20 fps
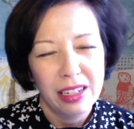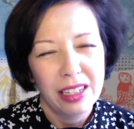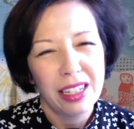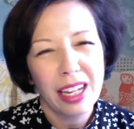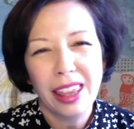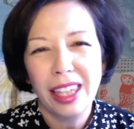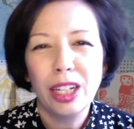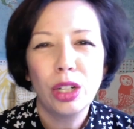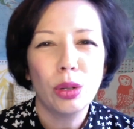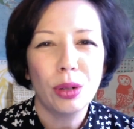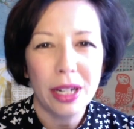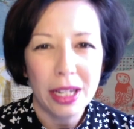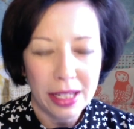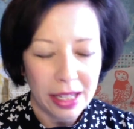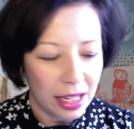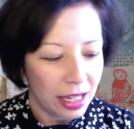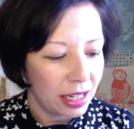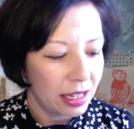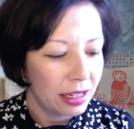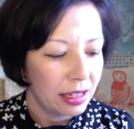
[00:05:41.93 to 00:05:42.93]
Nothing
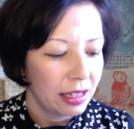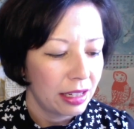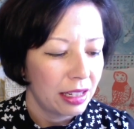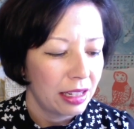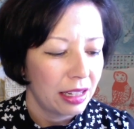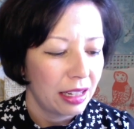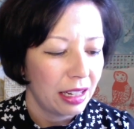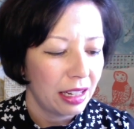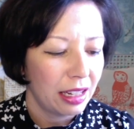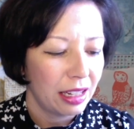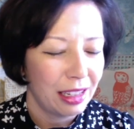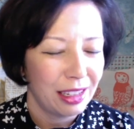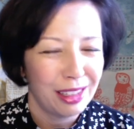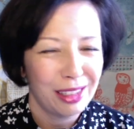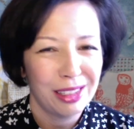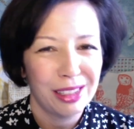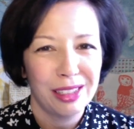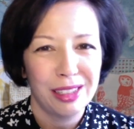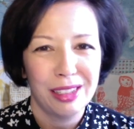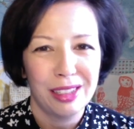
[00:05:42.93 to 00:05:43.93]
crazy,
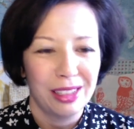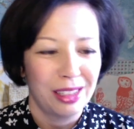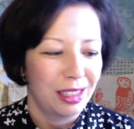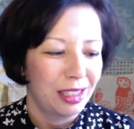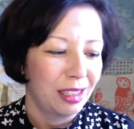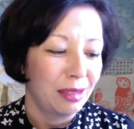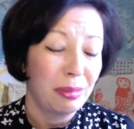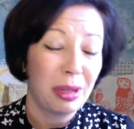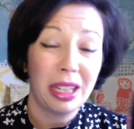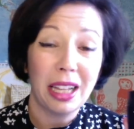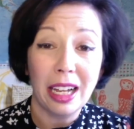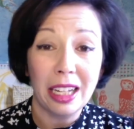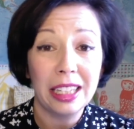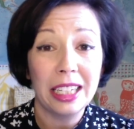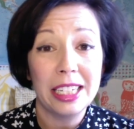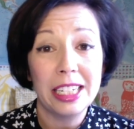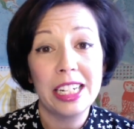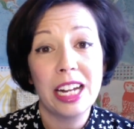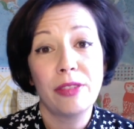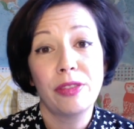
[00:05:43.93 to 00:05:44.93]
but luckily
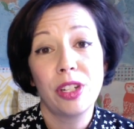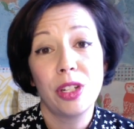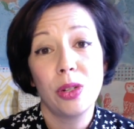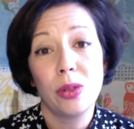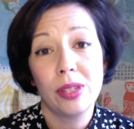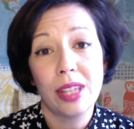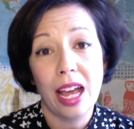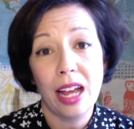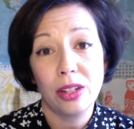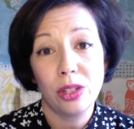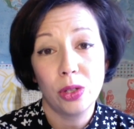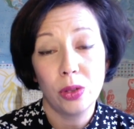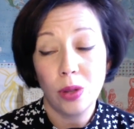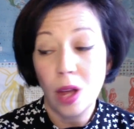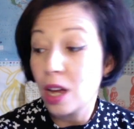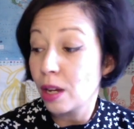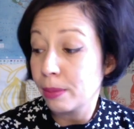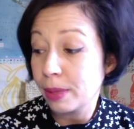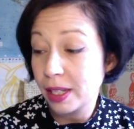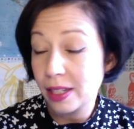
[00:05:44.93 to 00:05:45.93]
I didn't have to use that too
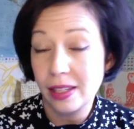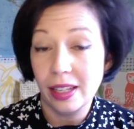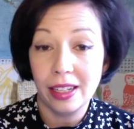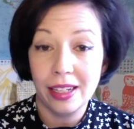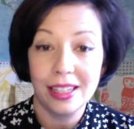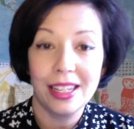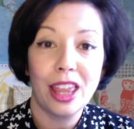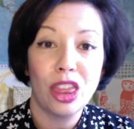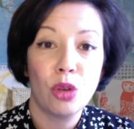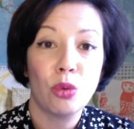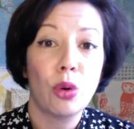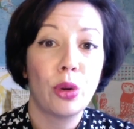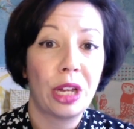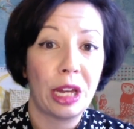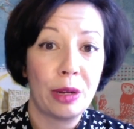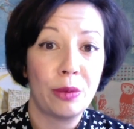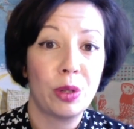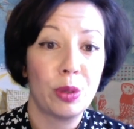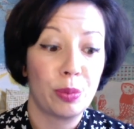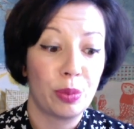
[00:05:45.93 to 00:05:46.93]
long because, like I said, the
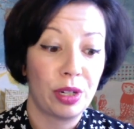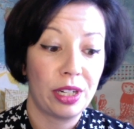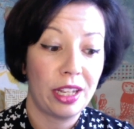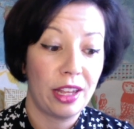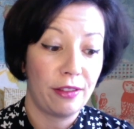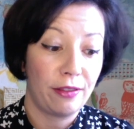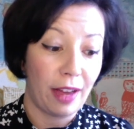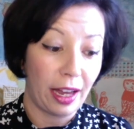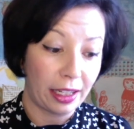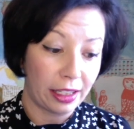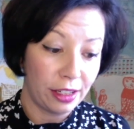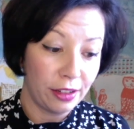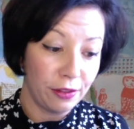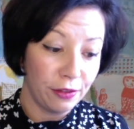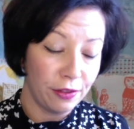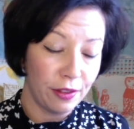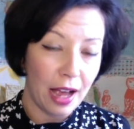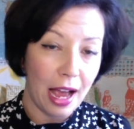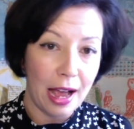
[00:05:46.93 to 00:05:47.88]
Rogaine was pretty effective.